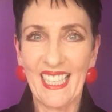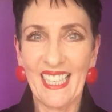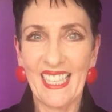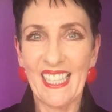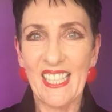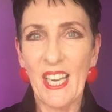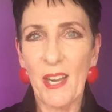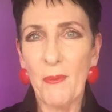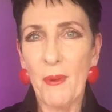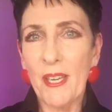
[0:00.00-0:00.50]

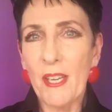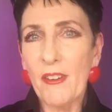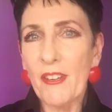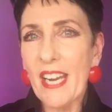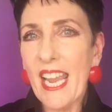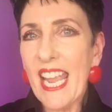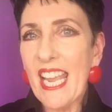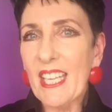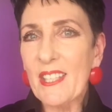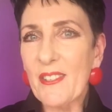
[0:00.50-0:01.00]
You know, when you're
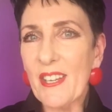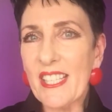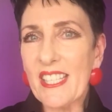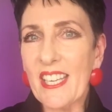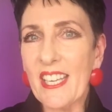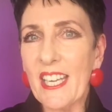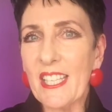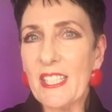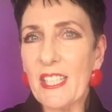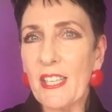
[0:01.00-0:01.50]
a
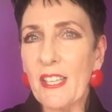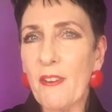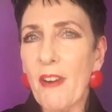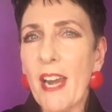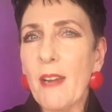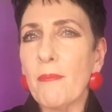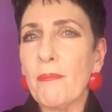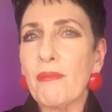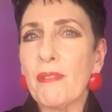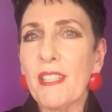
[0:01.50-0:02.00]
hairdresser, it's a
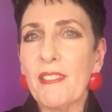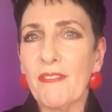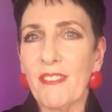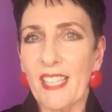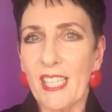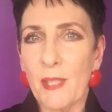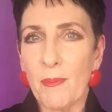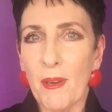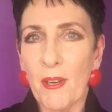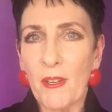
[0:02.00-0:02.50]
great
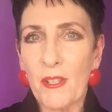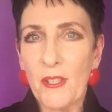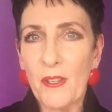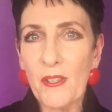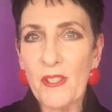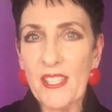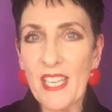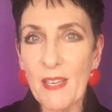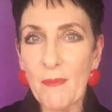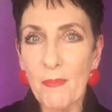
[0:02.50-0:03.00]
privilege because
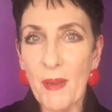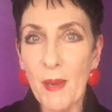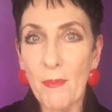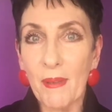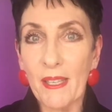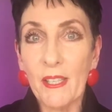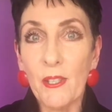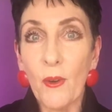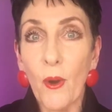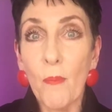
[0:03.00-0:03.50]
you sit
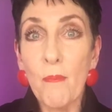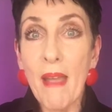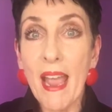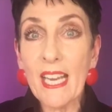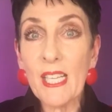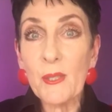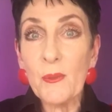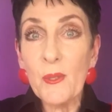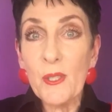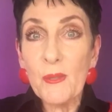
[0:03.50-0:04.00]
people in your
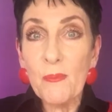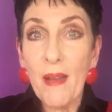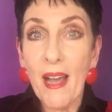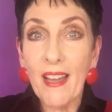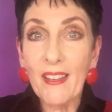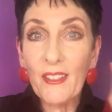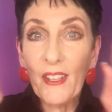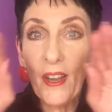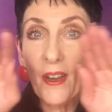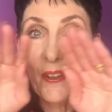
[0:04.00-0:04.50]
Maxwell
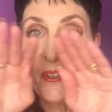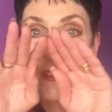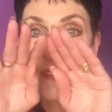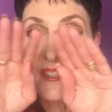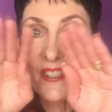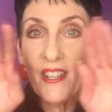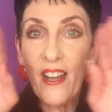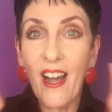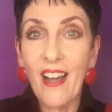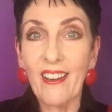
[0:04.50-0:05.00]
Smart cone
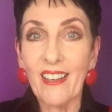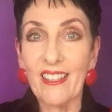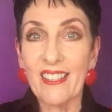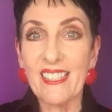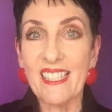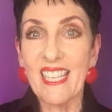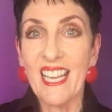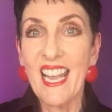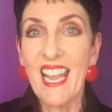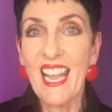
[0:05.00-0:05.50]
of
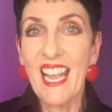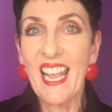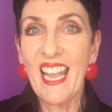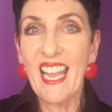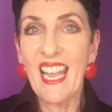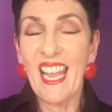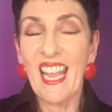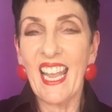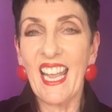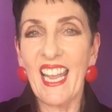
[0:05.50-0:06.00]
silence
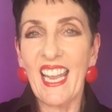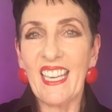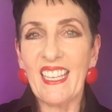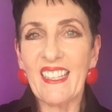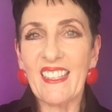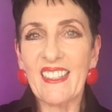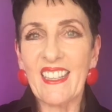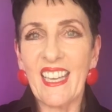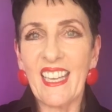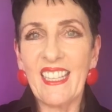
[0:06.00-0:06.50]

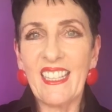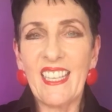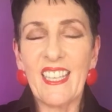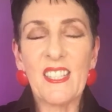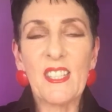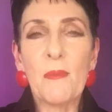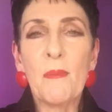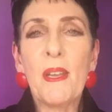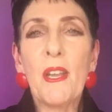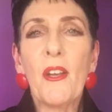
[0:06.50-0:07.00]
and they
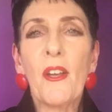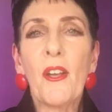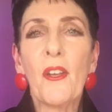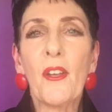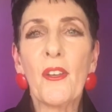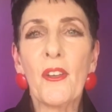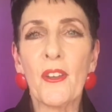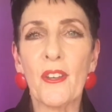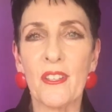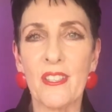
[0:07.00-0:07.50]
get to be
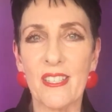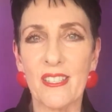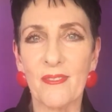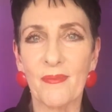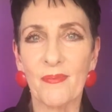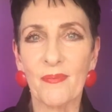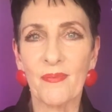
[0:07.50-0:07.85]
heard.